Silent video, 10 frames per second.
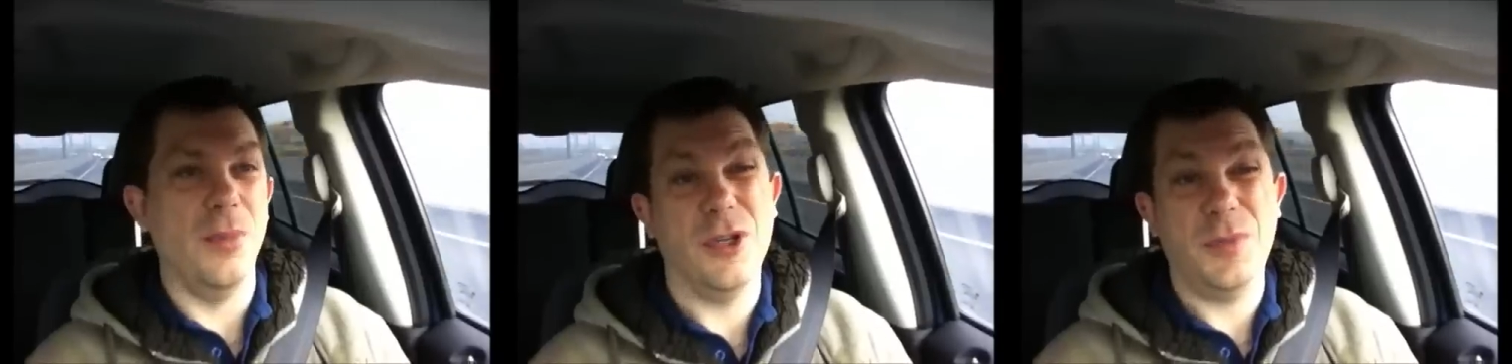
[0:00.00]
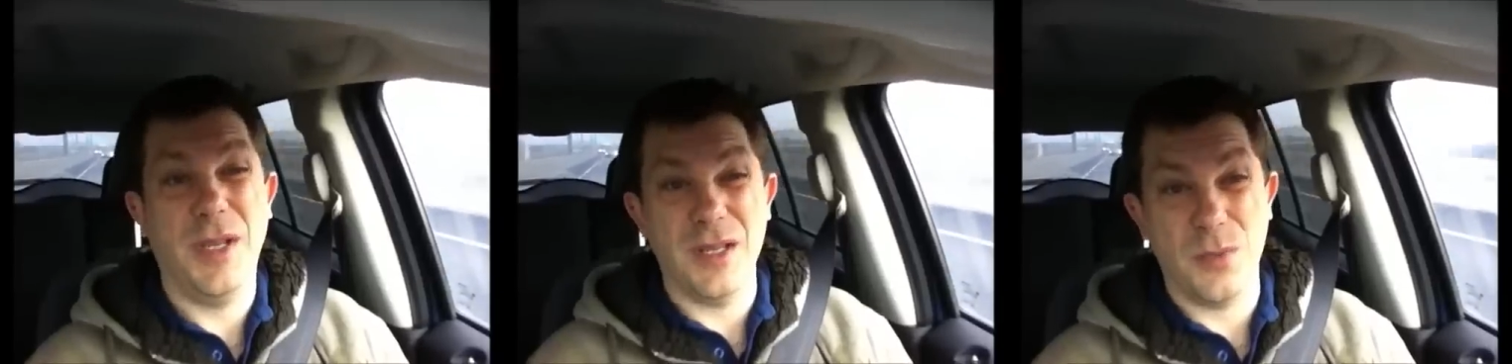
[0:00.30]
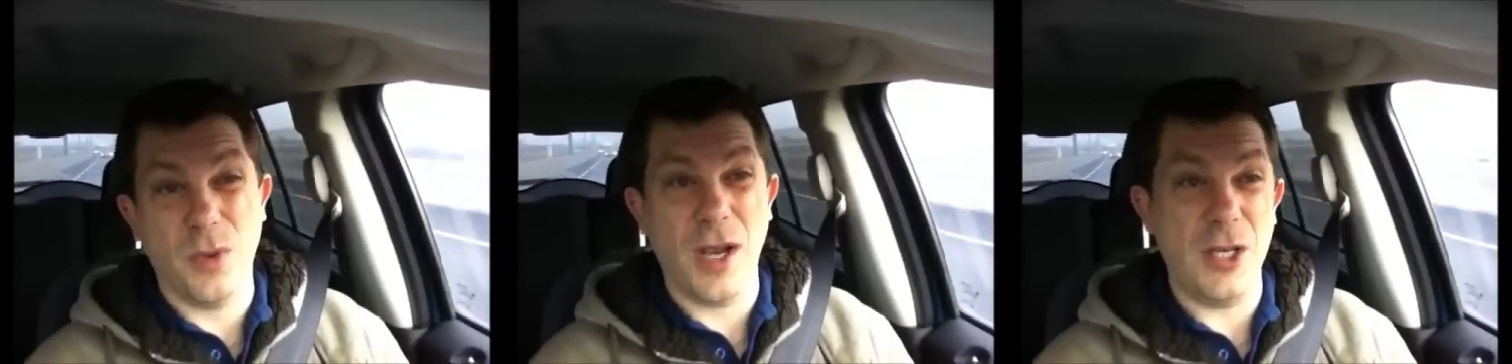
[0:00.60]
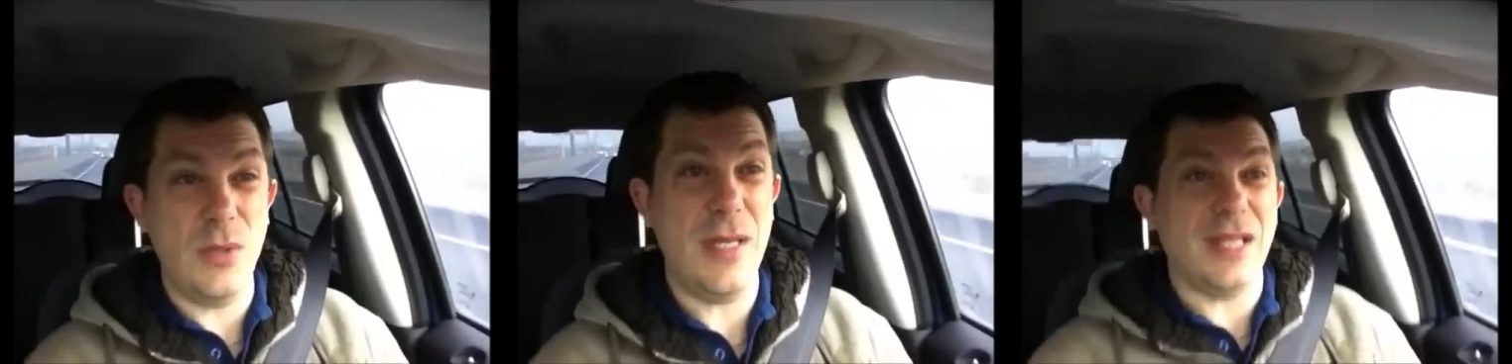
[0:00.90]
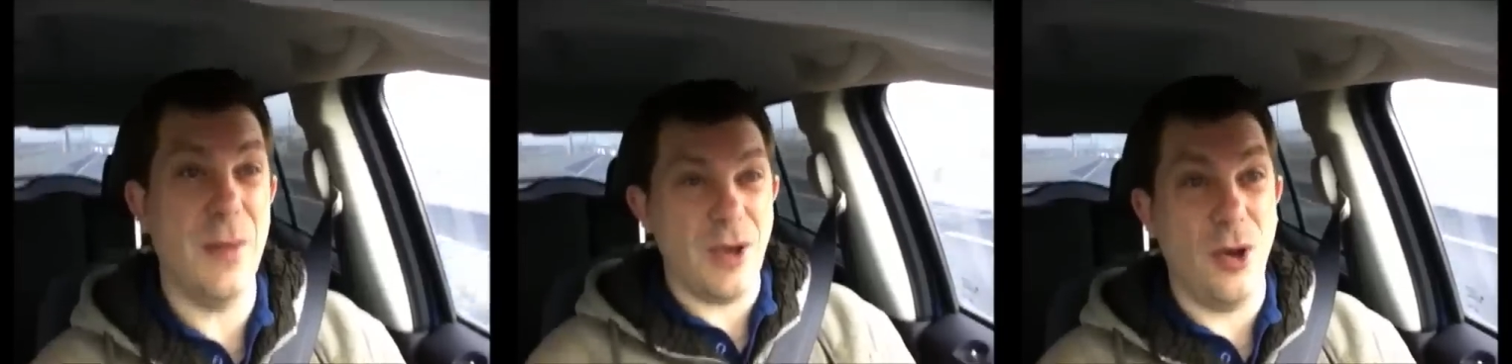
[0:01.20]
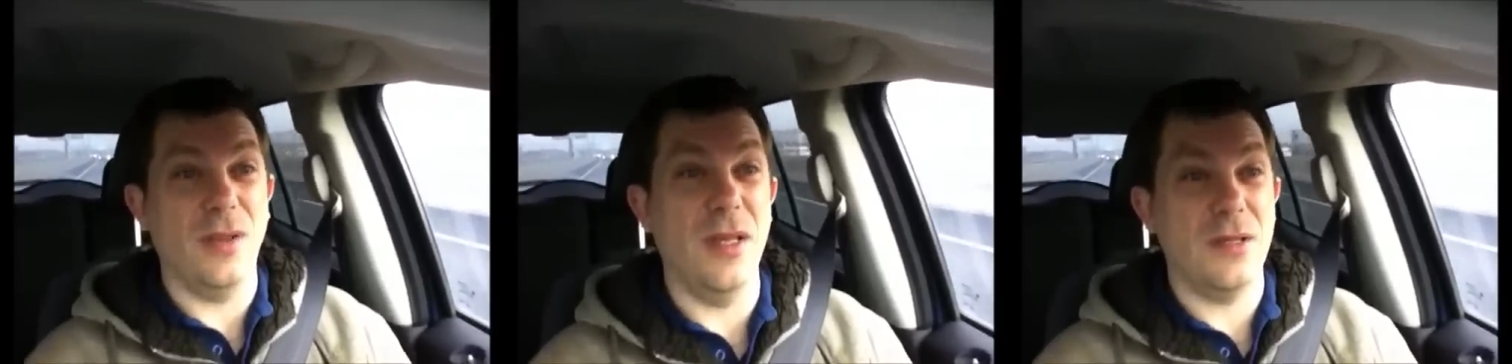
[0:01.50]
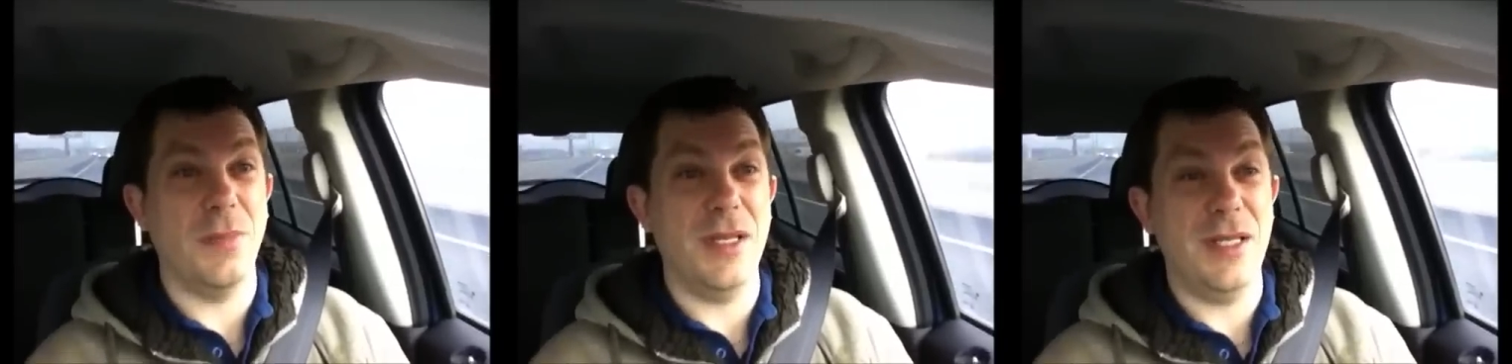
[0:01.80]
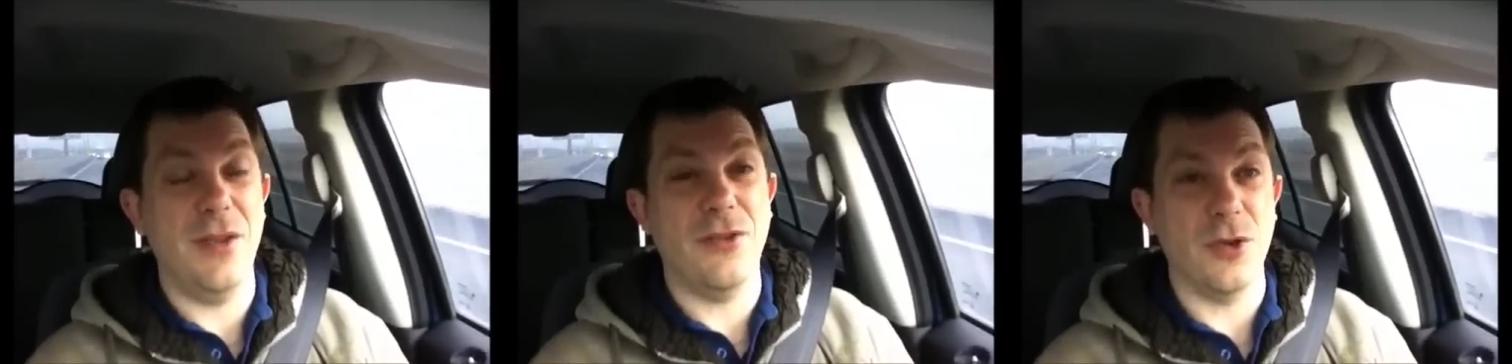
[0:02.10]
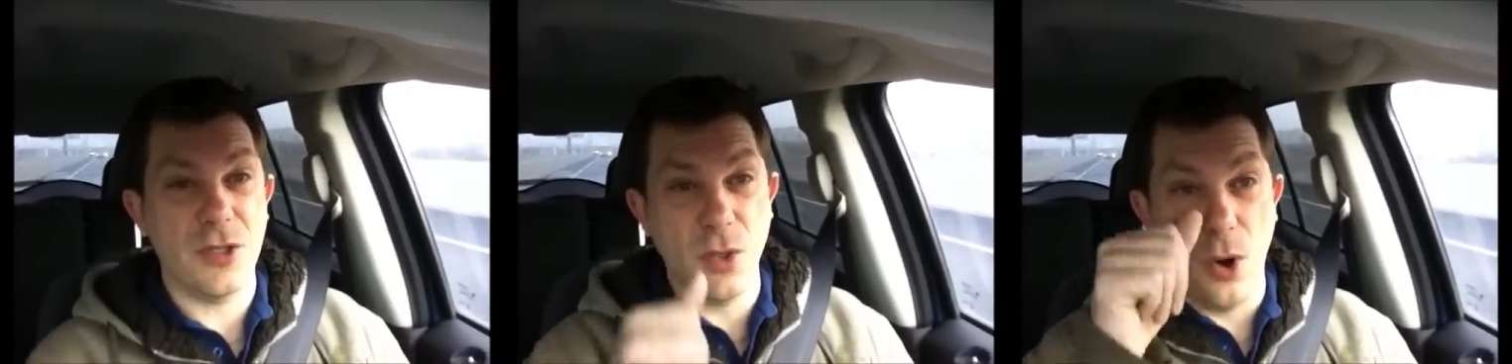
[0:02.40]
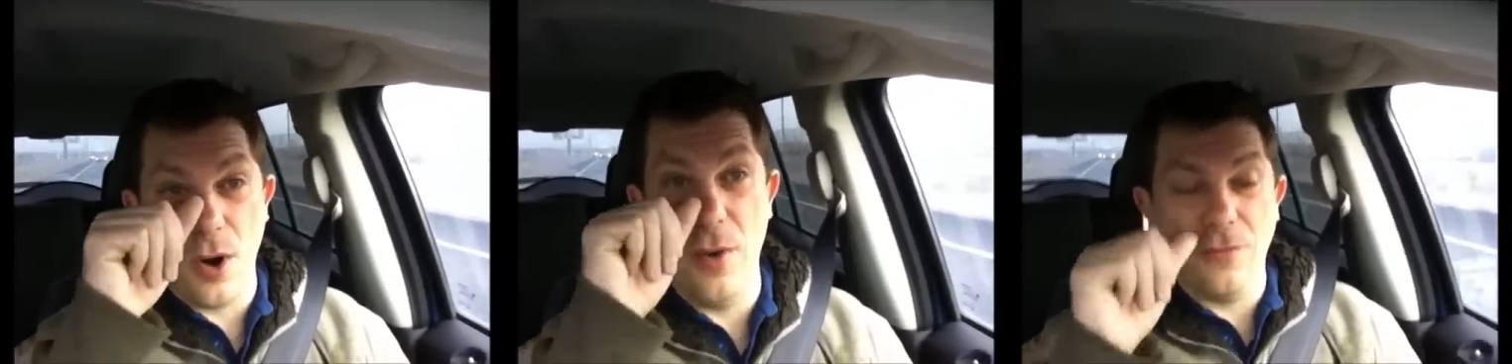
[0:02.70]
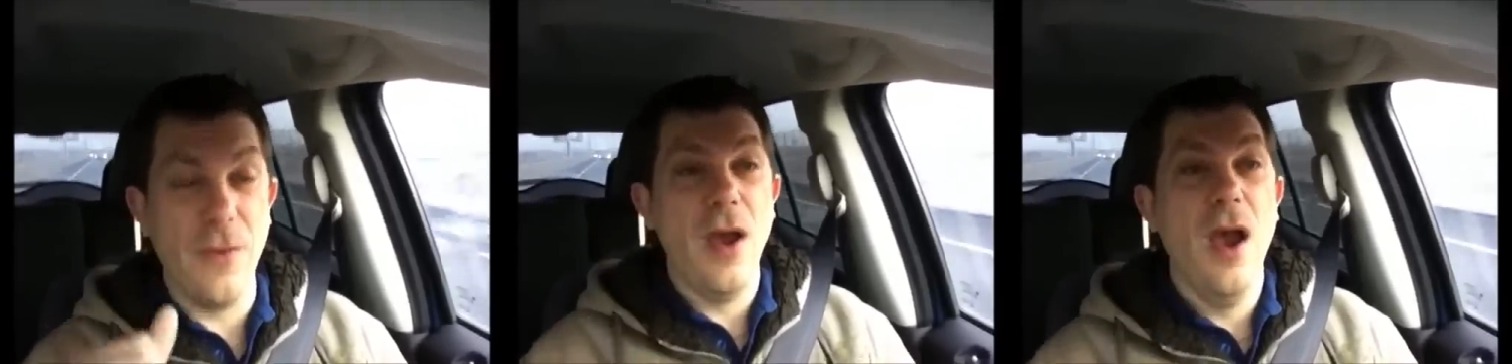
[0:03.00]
just because when I do take them out, at least my teeth are sort of